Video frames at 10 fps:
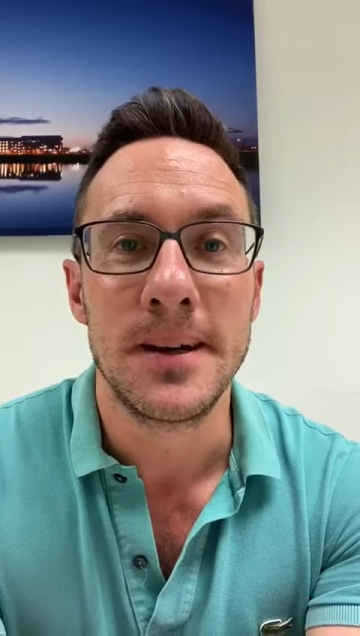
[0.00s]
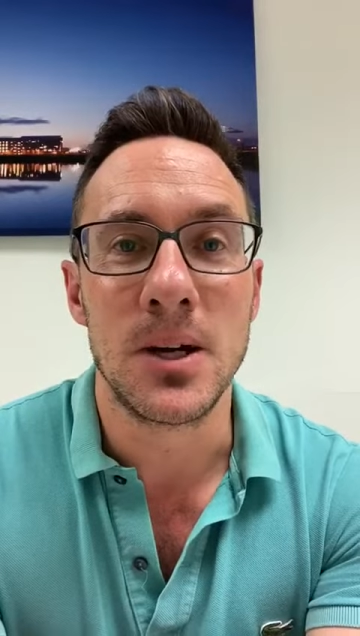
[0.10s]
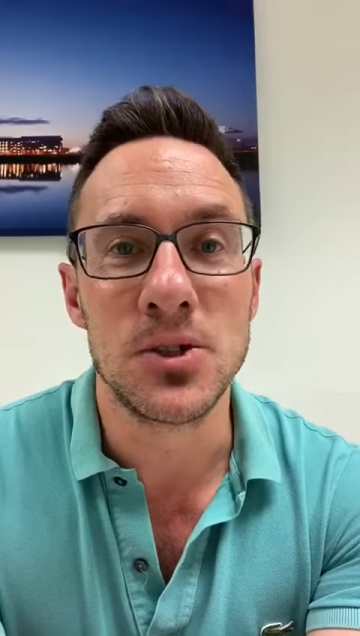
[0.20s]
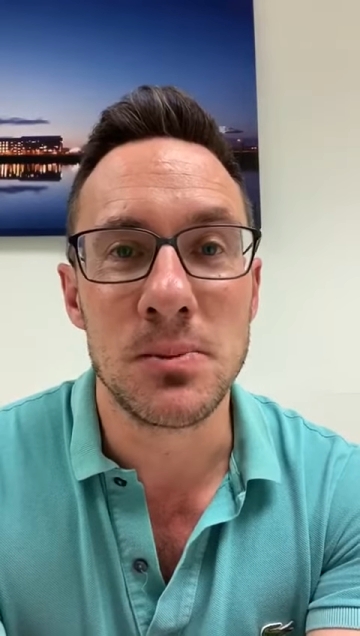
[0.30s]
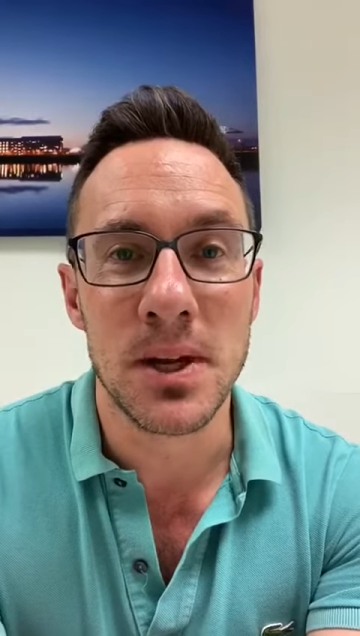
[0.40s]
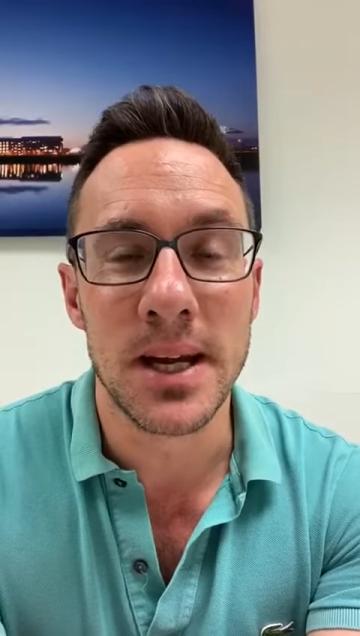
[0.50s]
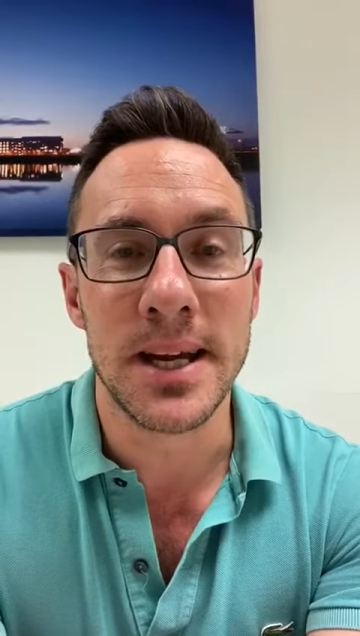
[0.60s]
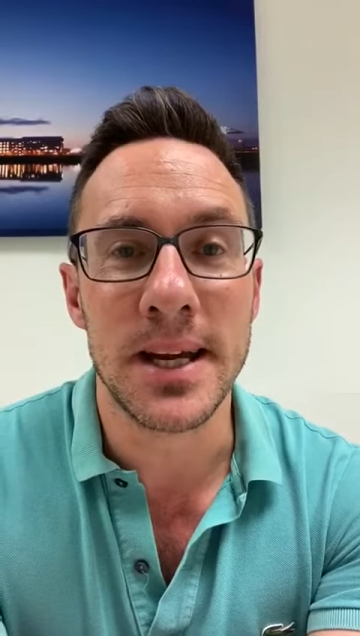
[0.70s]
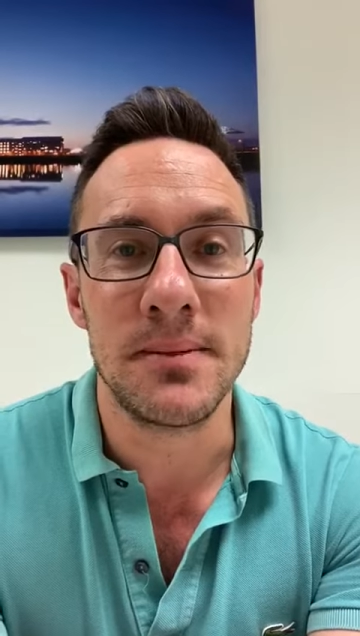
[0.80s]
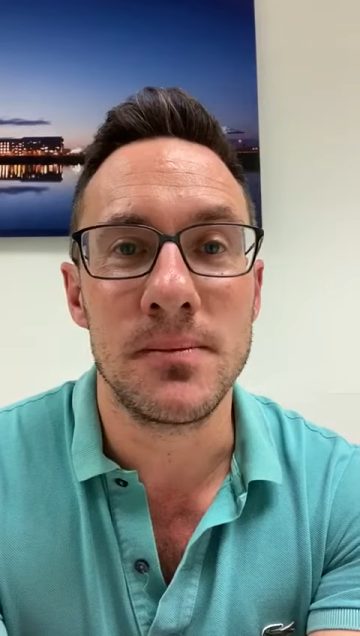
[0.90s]

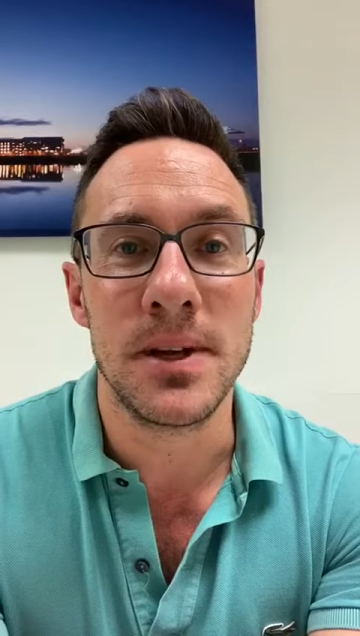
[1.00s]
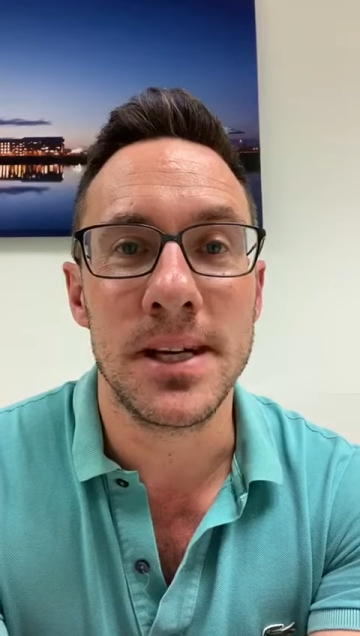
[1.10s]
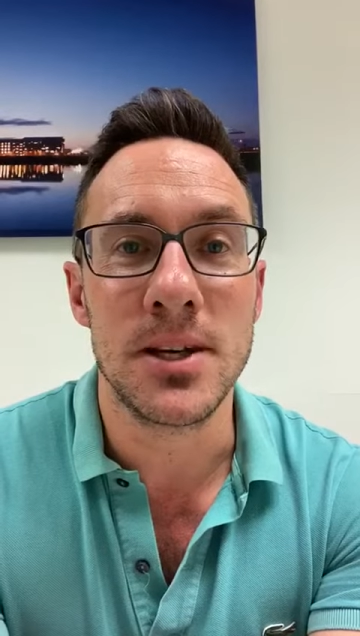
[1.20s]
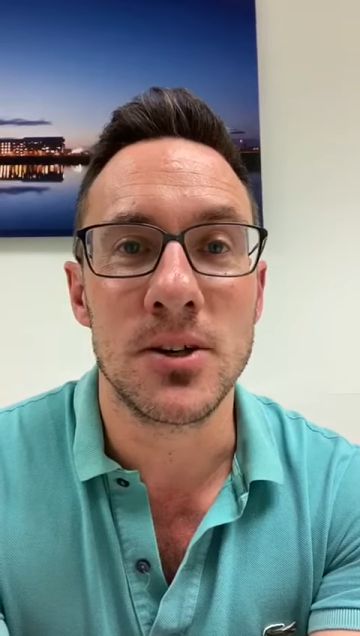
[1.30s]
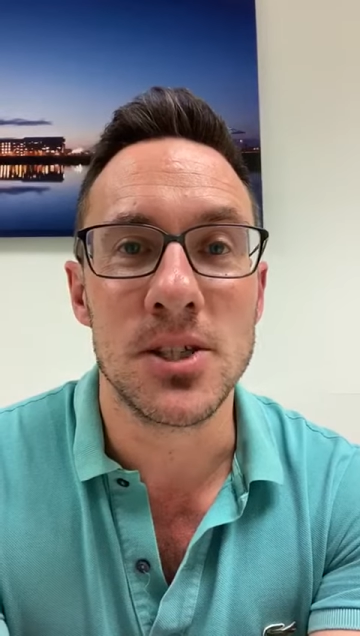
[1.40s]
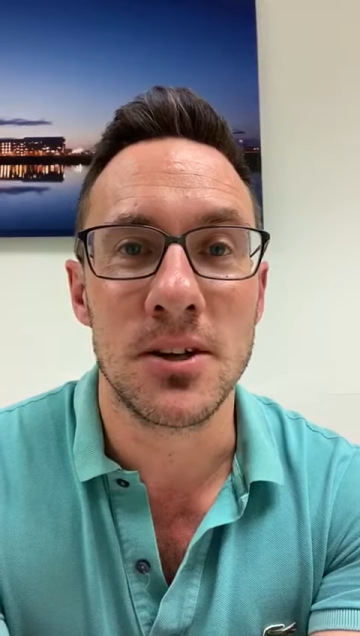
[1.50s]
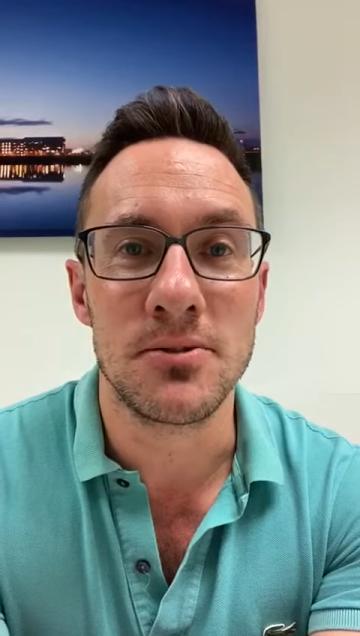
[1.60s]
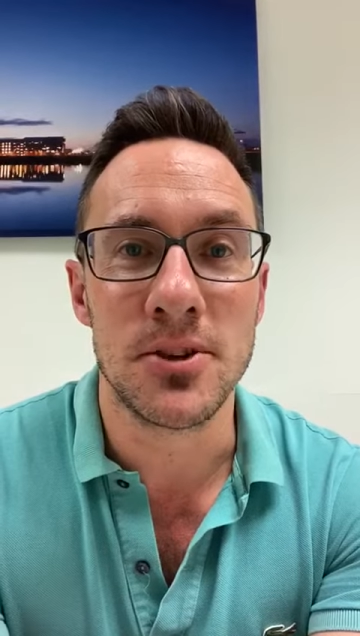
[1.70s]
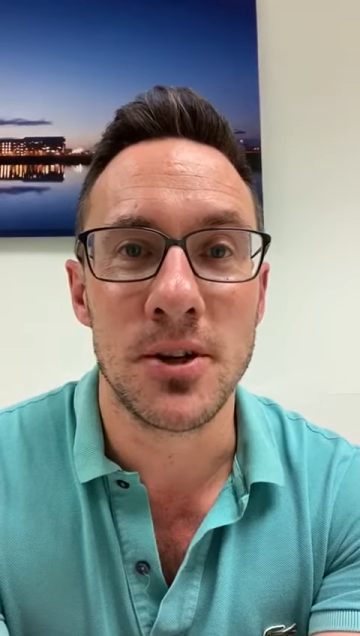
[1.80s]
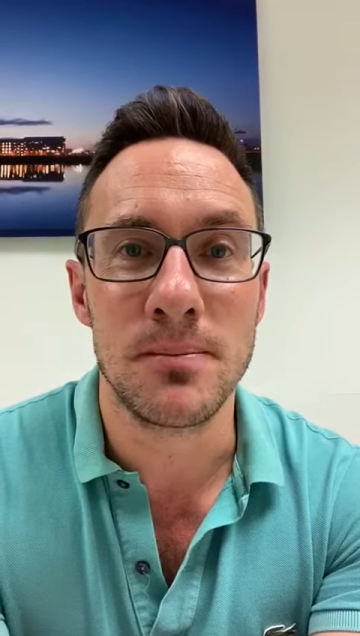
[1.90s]
Ultimately, he got
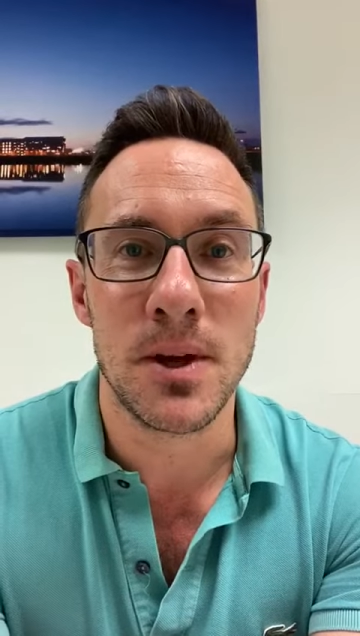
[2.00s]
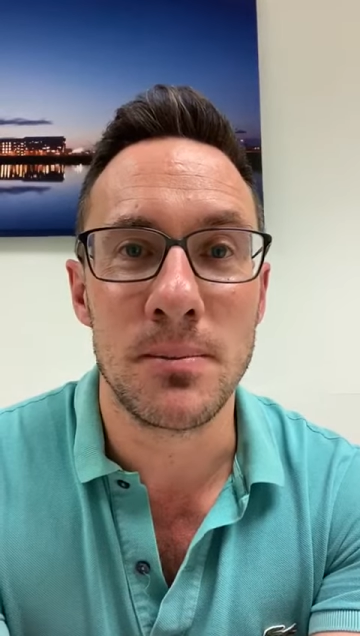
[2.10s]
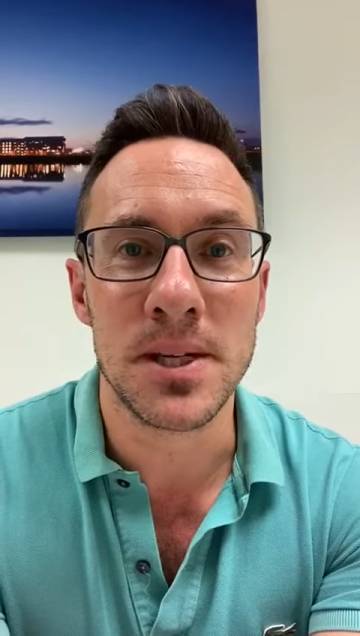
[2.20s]
done for a